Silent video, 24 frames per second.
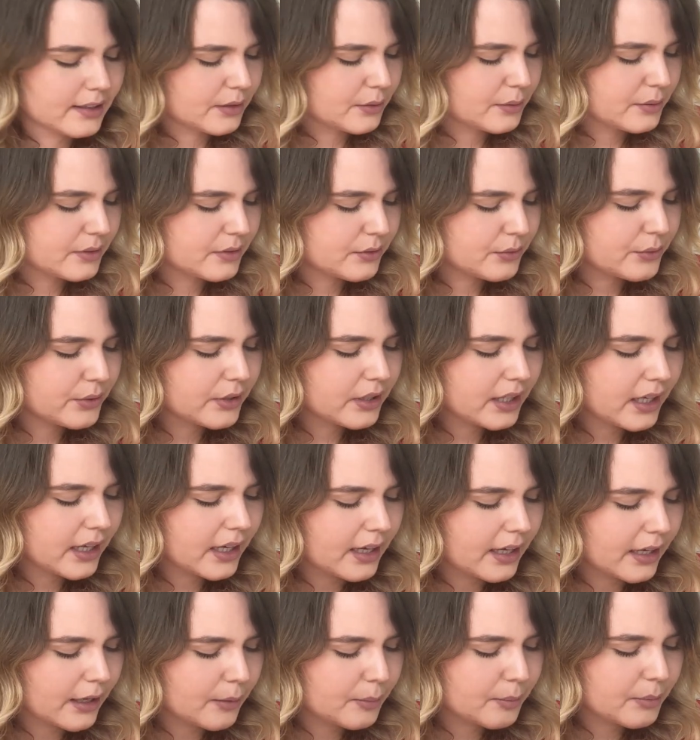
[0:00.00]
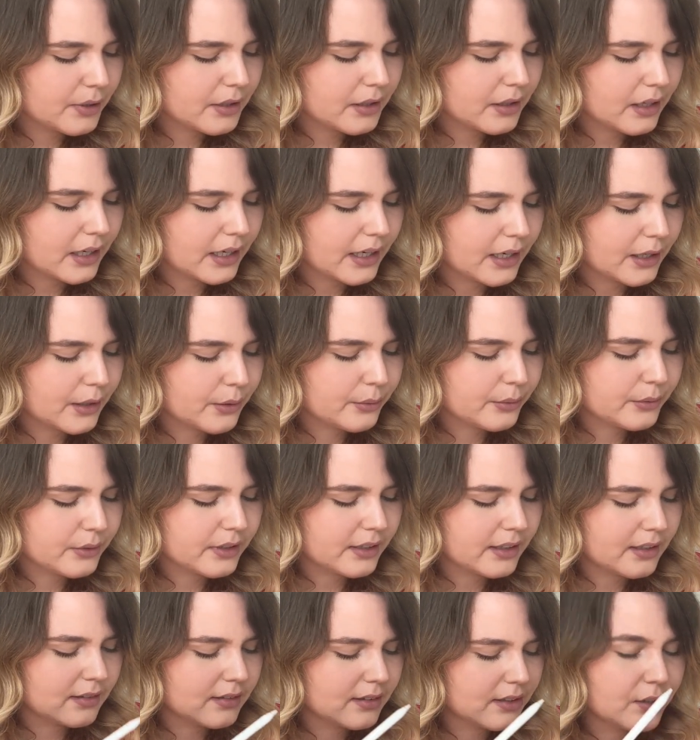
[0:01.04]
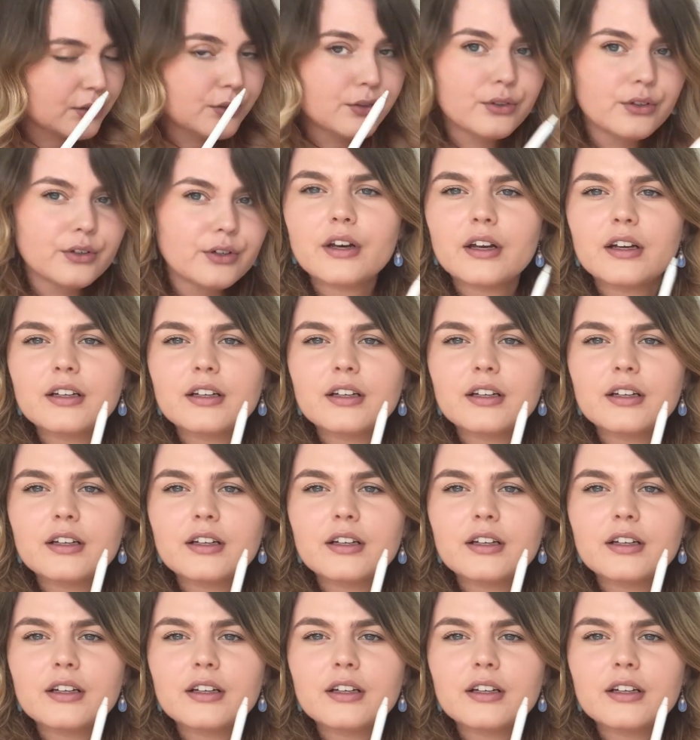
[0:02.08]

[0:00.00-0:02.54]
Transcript: I was really happy how the interior